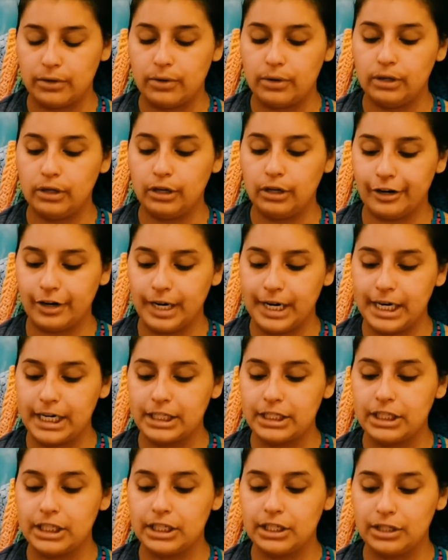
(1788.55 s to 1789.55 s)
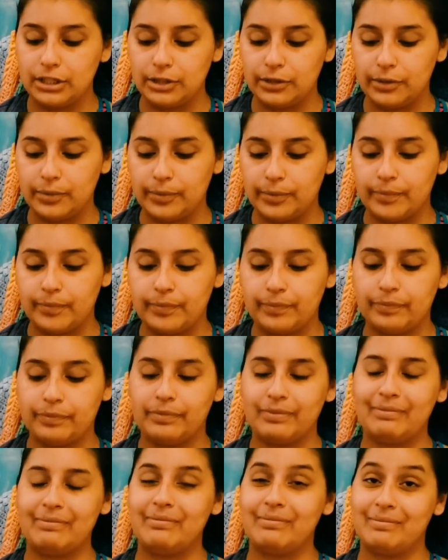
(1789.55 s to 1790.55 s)
or learning to do.
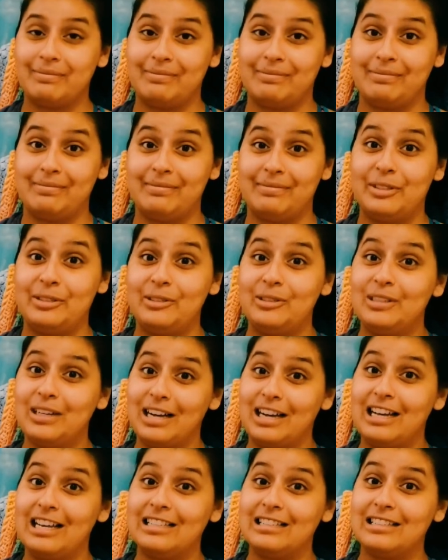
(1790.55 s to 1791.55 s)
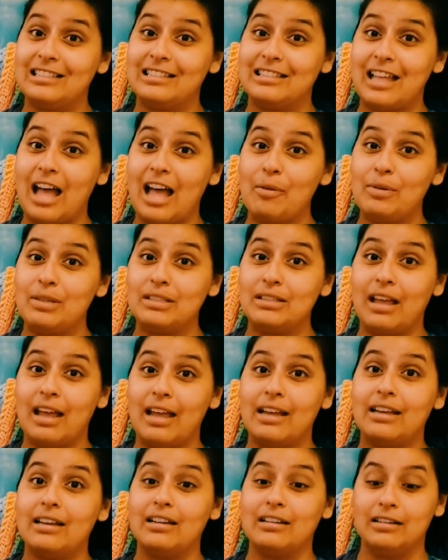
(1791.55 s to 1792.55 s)
You guys, that was
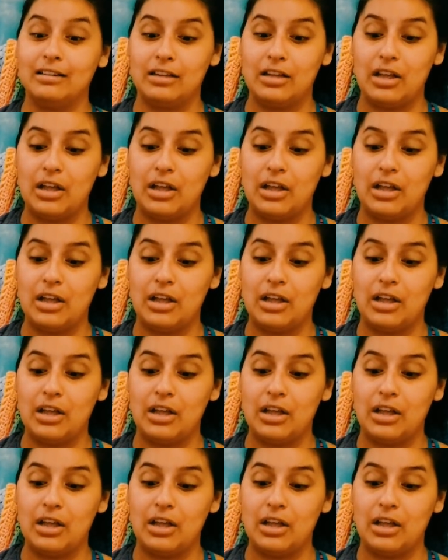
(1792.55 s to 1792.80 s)
like